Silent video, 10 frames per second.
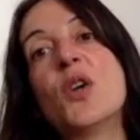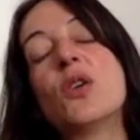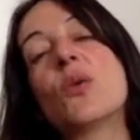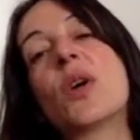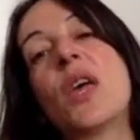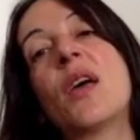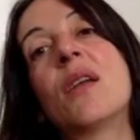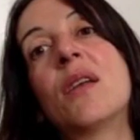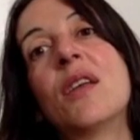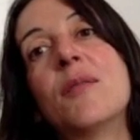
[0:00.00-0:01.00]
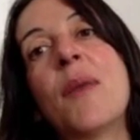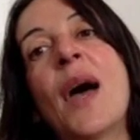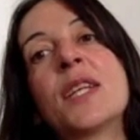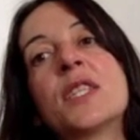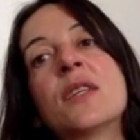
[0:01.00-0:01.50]
you can
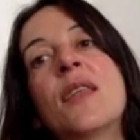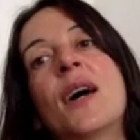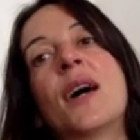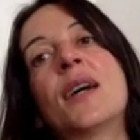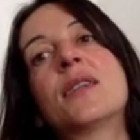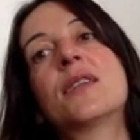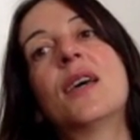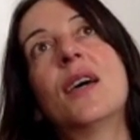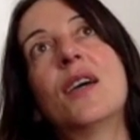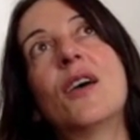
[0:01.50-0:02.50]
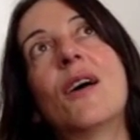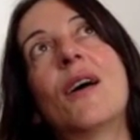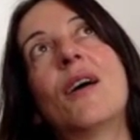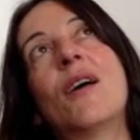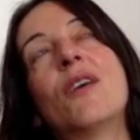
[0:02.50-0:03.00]
imagine that
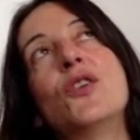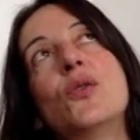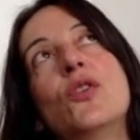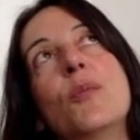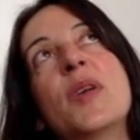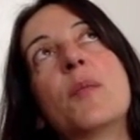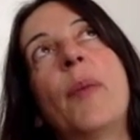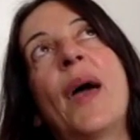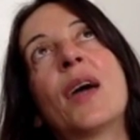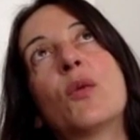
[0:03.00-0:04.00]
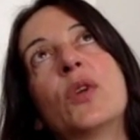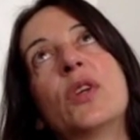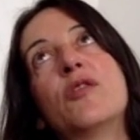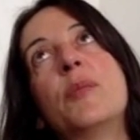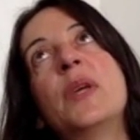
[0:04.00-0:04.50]
the Big Bang would
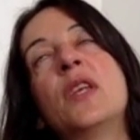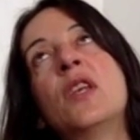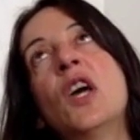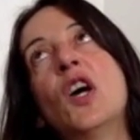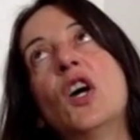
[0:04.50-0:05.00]
have been,